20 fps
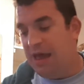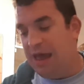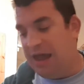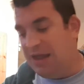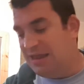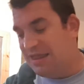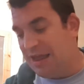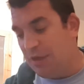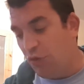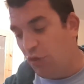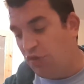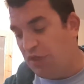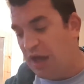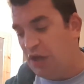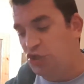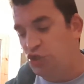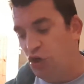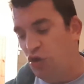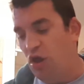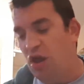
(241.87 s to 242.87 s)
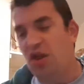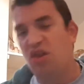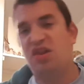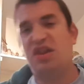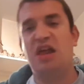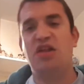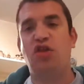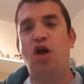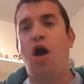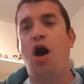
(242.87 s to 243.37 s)
In singles action,
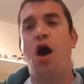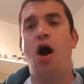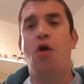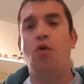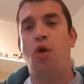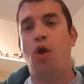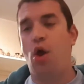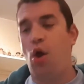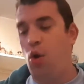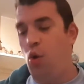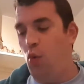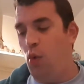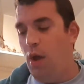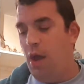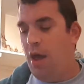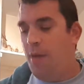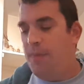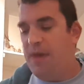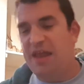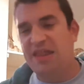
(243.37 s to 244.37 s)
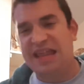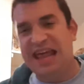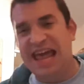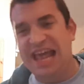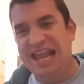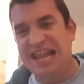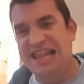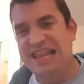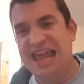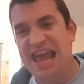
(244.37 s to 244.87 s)
Cesaro beat
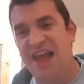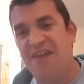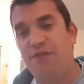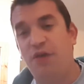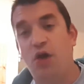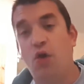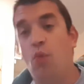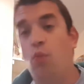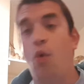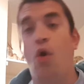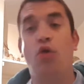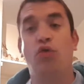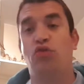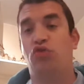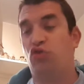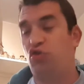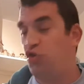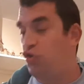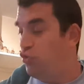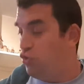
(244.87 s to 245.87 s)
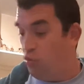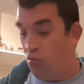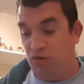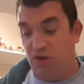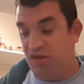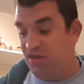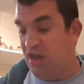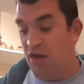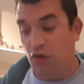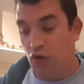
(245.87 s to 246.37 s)
Xavier Woods. So we
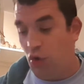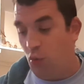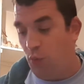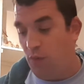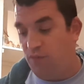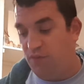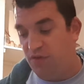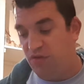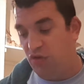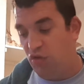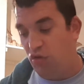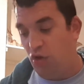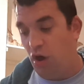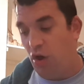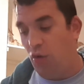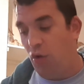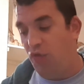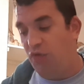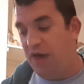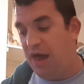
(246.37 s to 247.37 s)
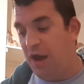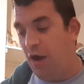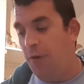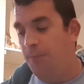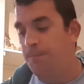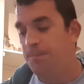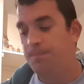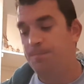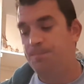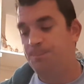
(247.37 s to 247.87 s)
just said a good win for Cesaro
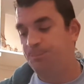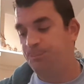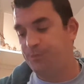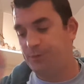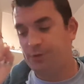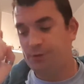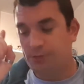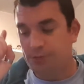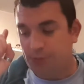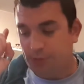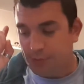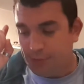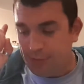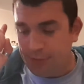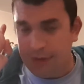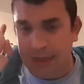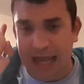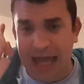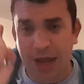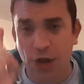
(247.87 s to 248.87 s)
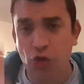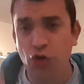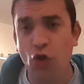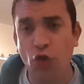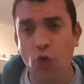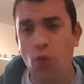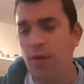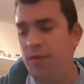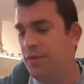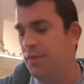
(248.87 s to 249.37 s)
there. In
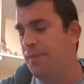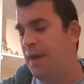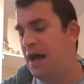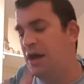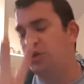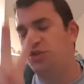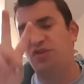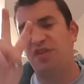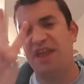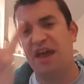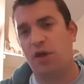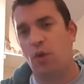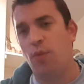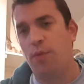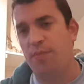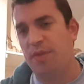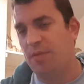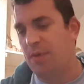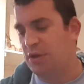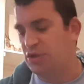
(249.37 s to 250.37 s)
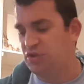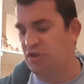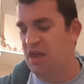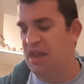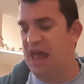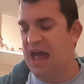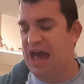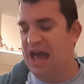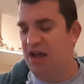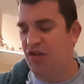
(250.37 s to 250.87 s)
another women's match, second women's match of the
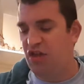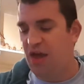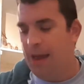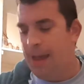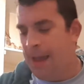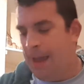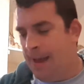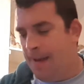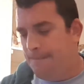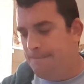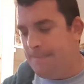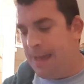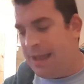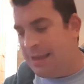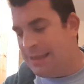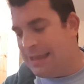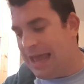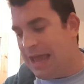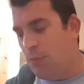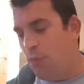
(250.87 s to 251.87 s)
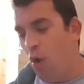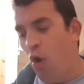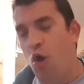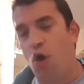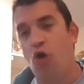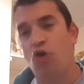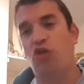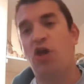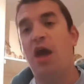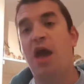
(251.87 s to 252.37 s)
night, Mandy
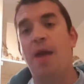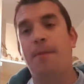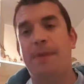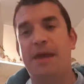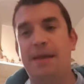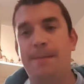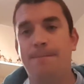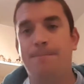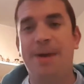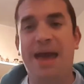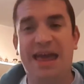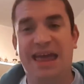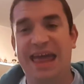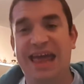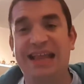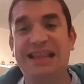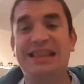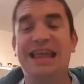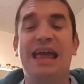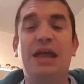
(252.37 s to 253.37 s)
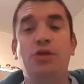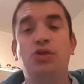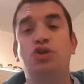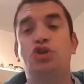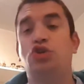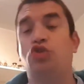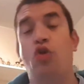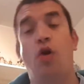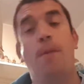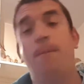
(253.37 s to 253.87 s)
Rose beat Becky
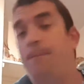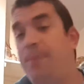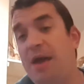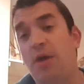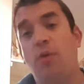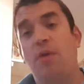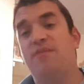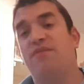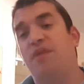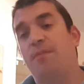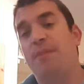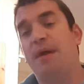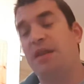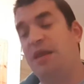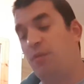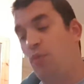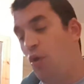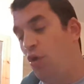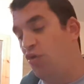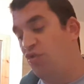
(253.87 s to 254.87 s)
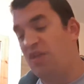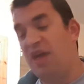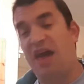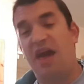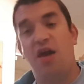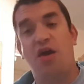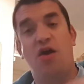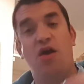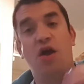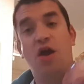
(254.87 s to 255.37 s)
Lynch. So big win for Mandy Rose
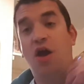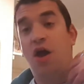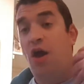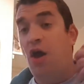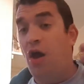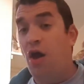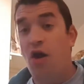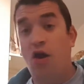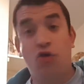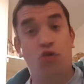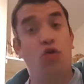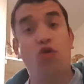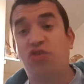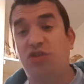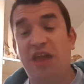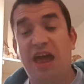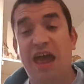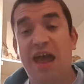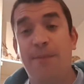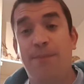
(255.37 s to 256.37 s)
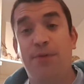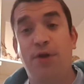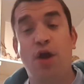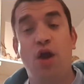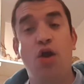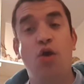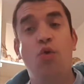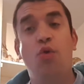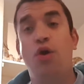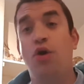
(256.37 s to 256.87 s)
there. Good
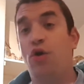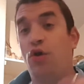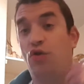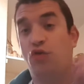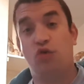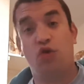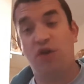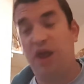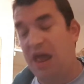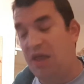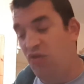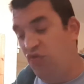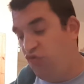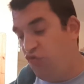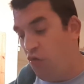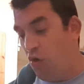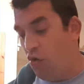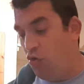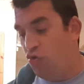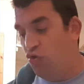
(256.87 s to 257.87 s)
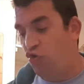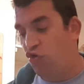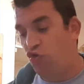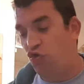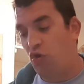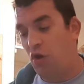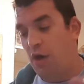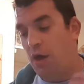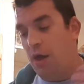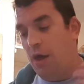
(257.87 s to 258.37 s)
debut, good
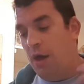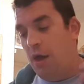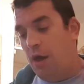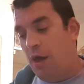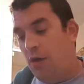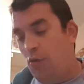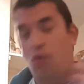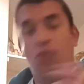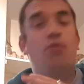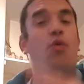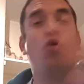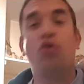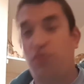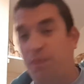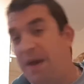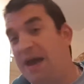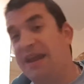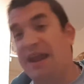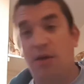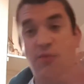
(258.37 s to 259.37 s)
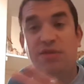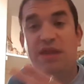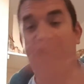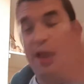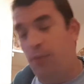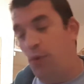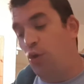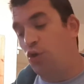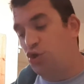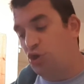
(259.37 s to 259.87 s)
entrance, or SmackDown
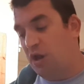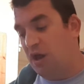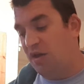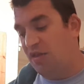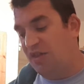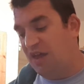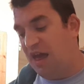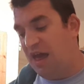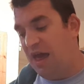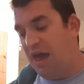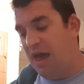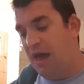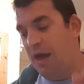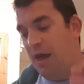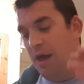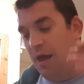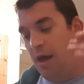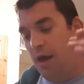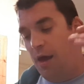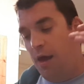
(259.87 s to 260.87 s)
debut, should I say.